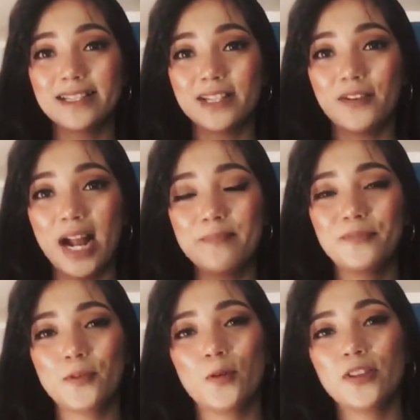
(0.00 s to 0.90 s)
a wrap
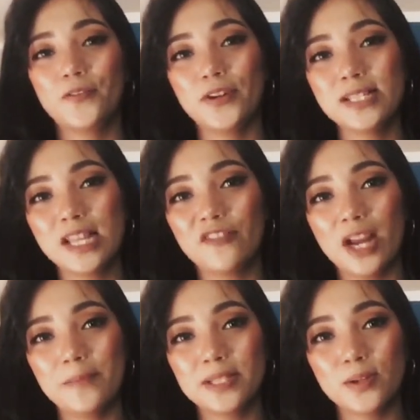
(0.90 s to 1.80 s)
for the first ever
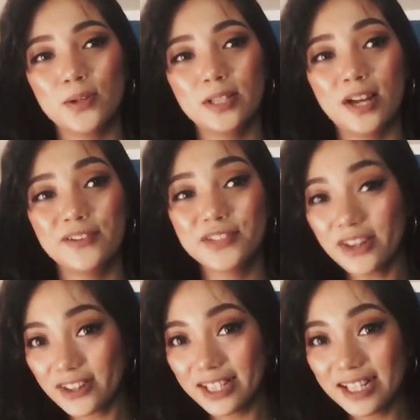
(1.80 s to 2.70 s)
episode of Share
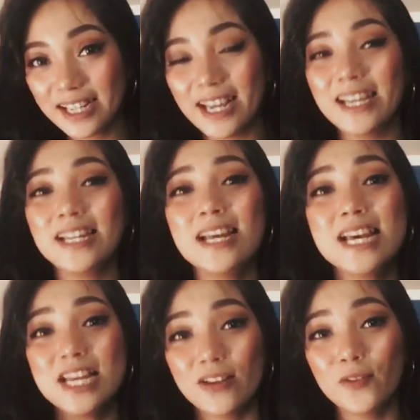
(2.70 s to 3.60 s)
Ko Lang. And
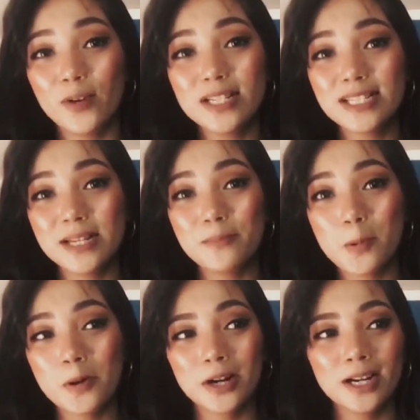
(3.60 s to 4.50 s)
if you want to see
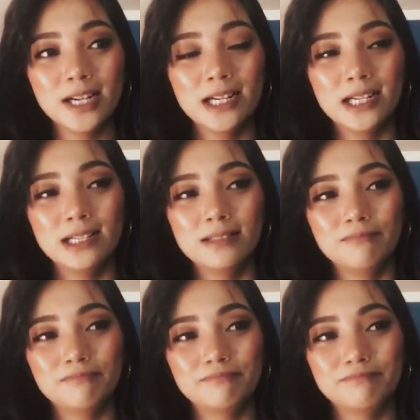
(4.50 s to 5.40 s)
more
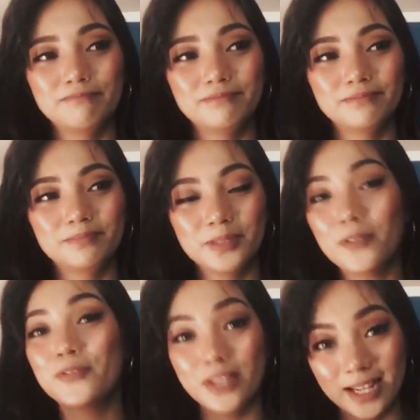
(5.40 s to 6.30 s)

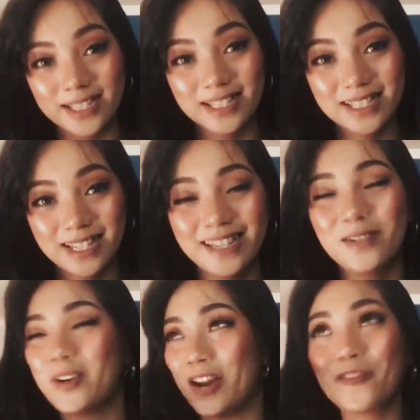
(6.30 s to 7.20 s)
of this,
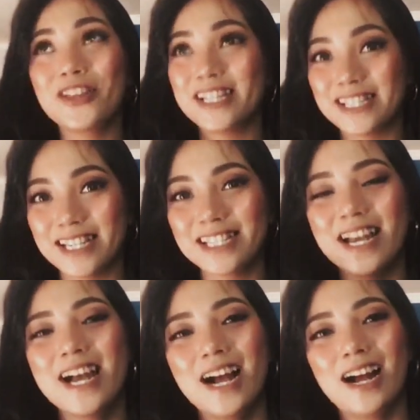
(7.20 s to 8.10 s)
whatever this is,
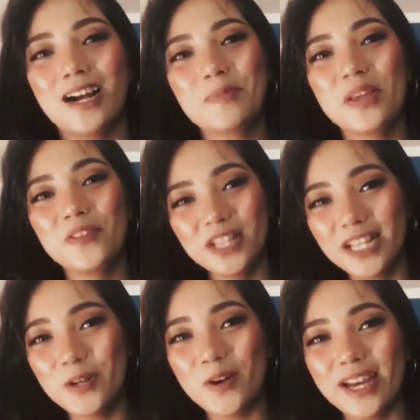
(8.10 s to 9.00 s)
definitely
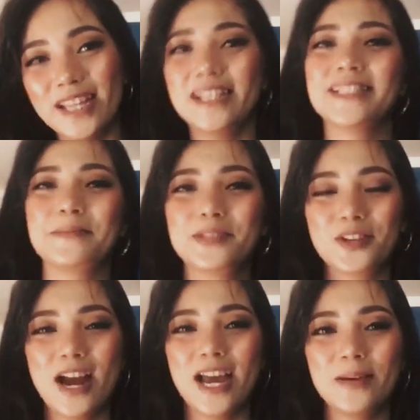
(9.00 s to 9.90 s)
go ahead and
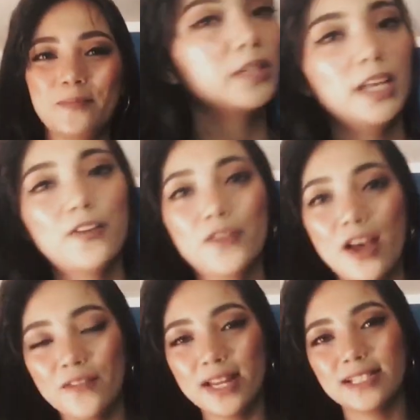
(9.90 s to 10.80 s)
subscribe. If you
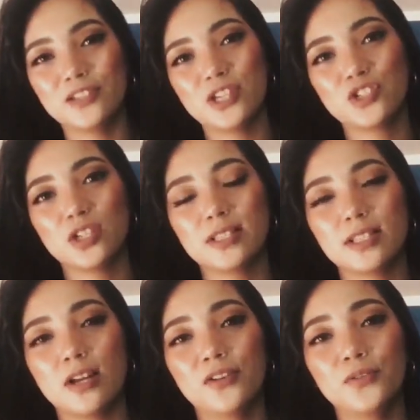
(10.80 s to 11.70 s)
have any suggestions
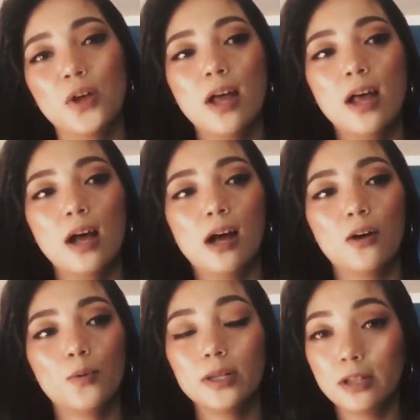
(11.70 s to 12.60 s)
of
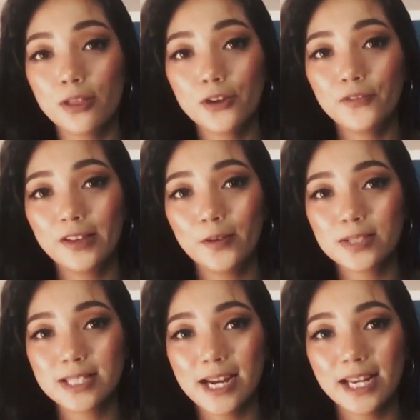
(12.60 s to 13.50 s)
what other
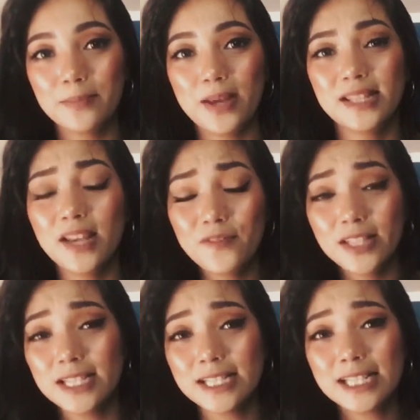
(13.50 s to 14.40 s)
videos that I can make,
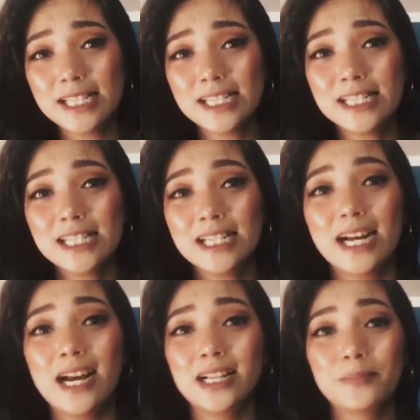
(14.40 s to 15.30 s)
definitely
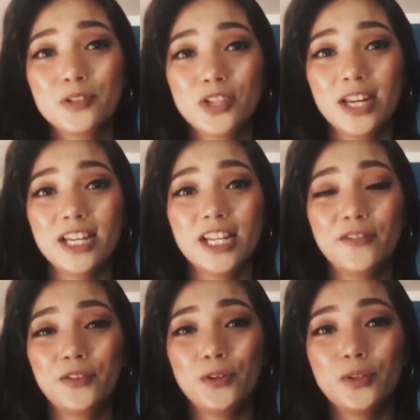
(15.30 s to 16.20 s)
I'll appreciate it
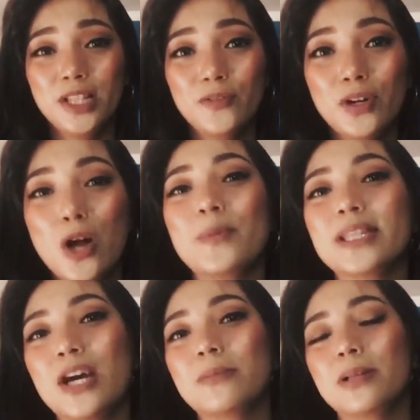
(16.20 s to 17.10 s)
if you leave a comment
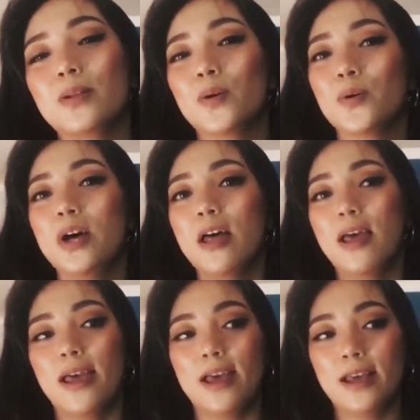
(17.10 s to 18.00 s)
down below.
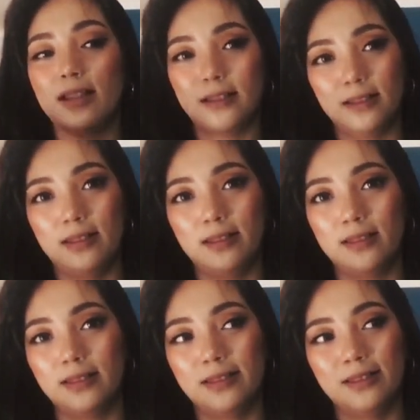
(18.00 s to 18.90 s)
And
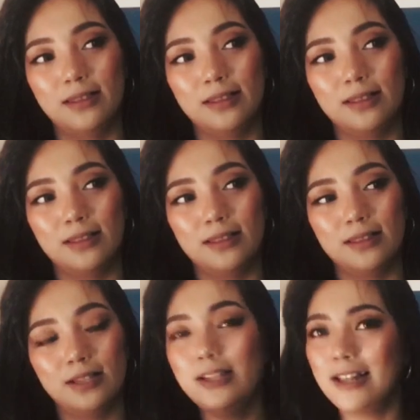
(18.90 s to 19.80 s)

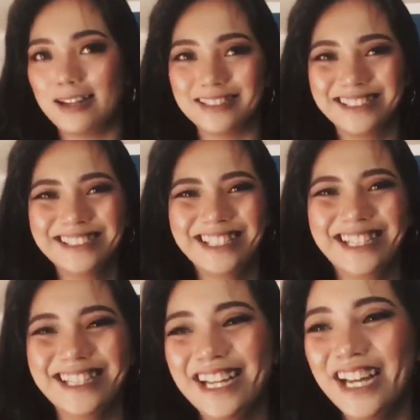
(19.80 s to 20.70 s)
yun lang.
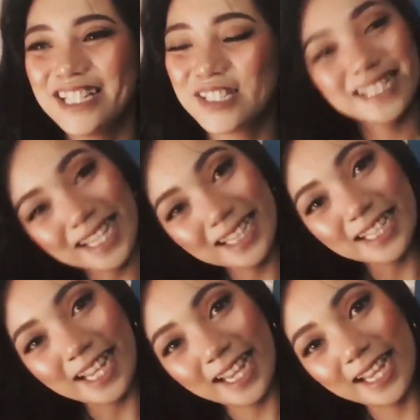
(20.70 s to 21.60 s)
This is it.
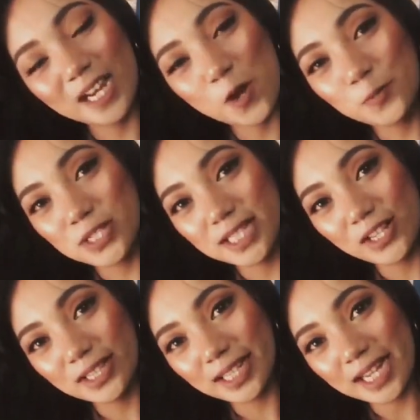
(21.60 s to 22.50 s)
And I hope to see
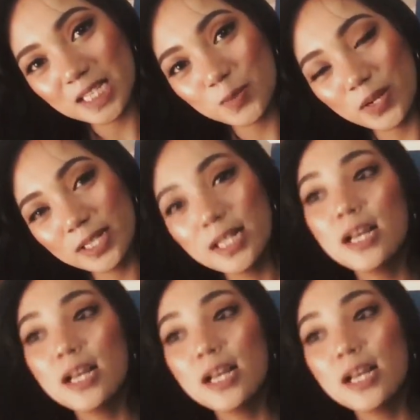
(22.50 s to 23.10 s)
you in the next one.